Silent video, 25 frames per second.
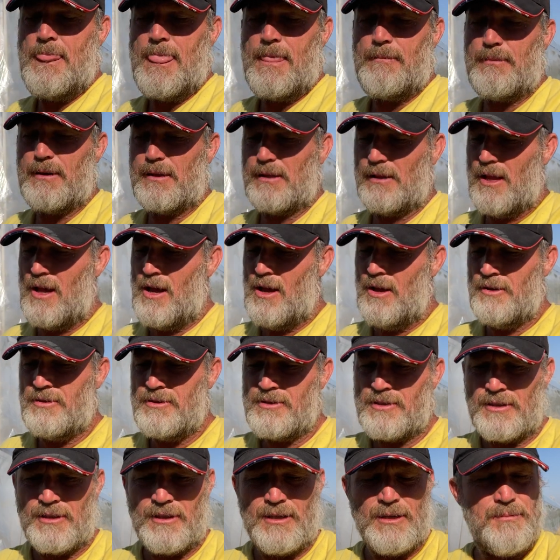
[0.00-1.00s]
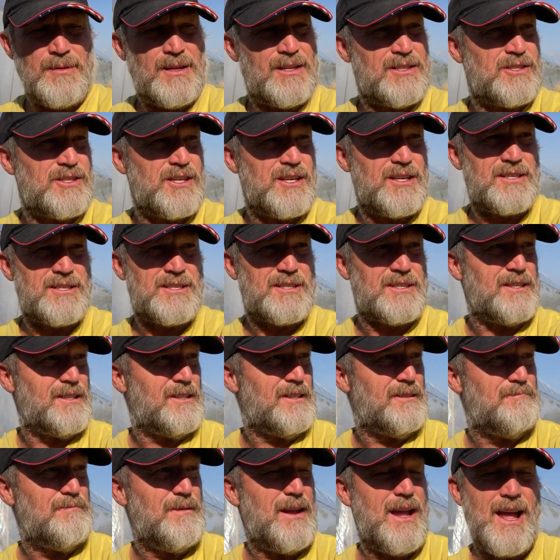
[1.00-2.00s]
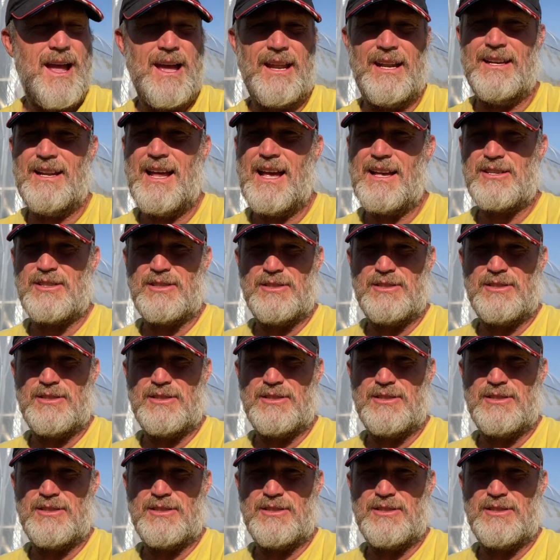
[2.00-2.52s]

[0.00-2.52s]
But long term, it has